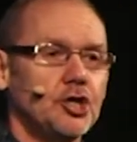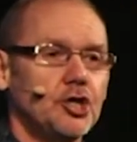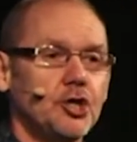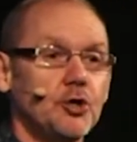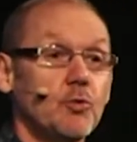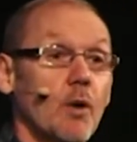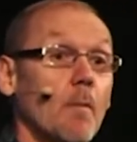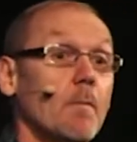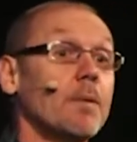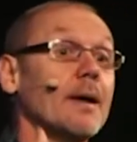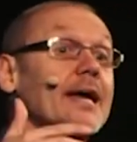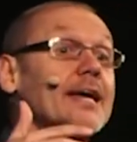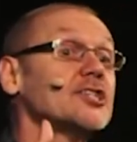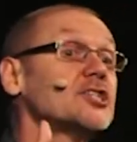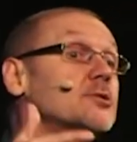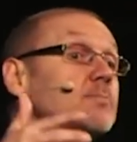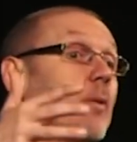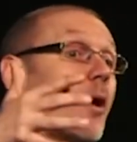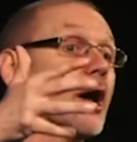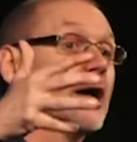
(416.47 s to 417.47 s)
you were
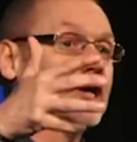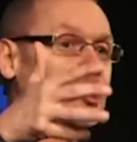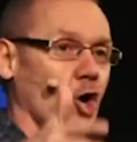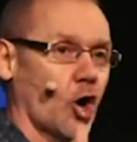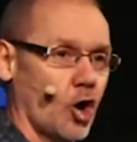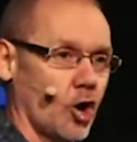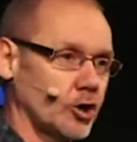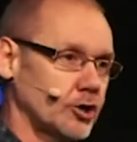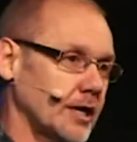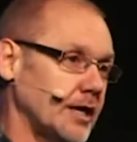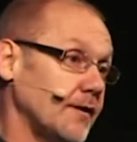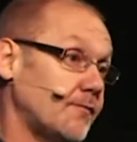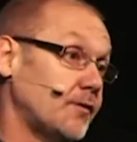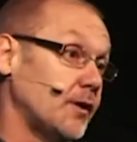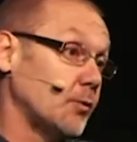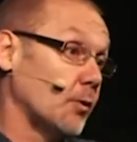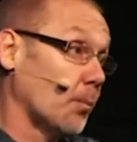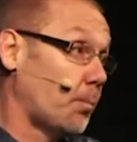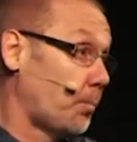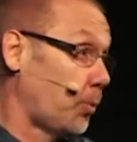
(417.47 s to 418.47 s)
blessed by God. And
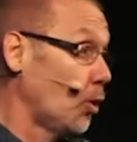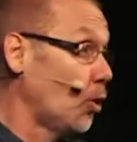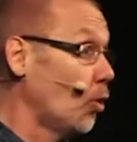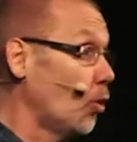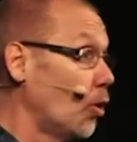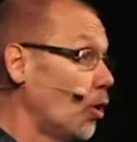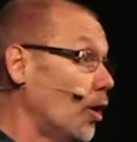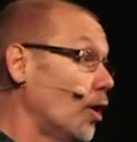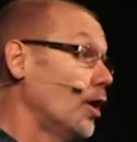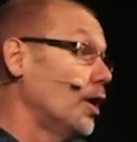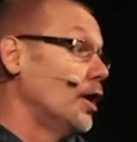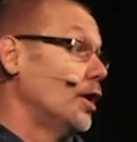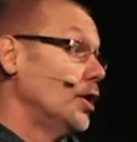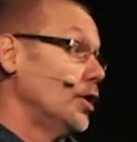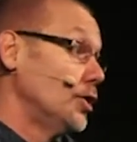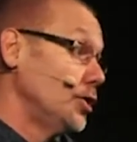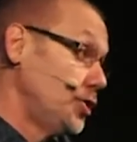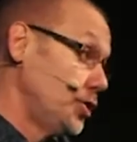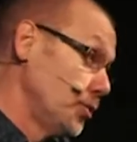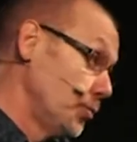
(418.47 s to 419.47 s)
if you were poor,
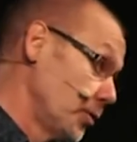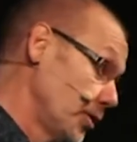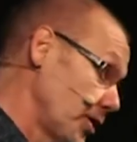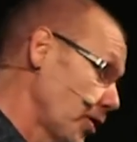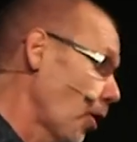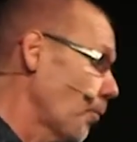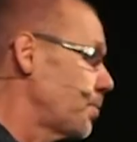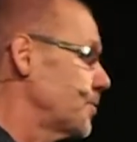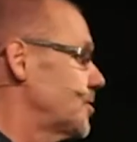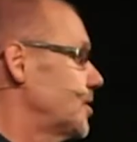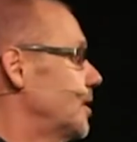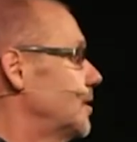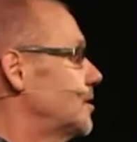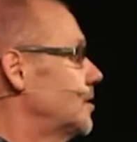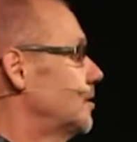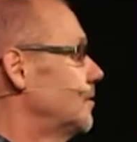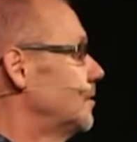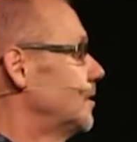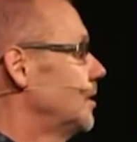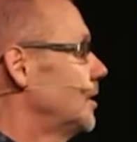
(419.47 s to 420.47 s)
you were the
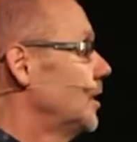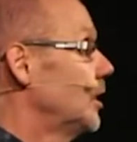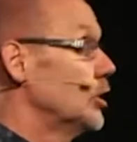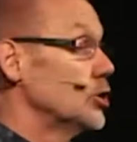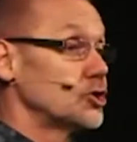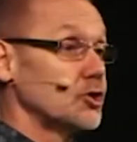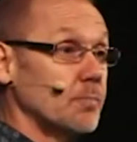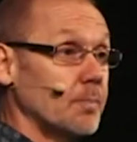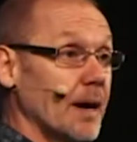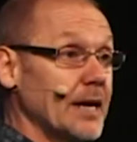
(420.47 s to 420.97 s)
opposite. So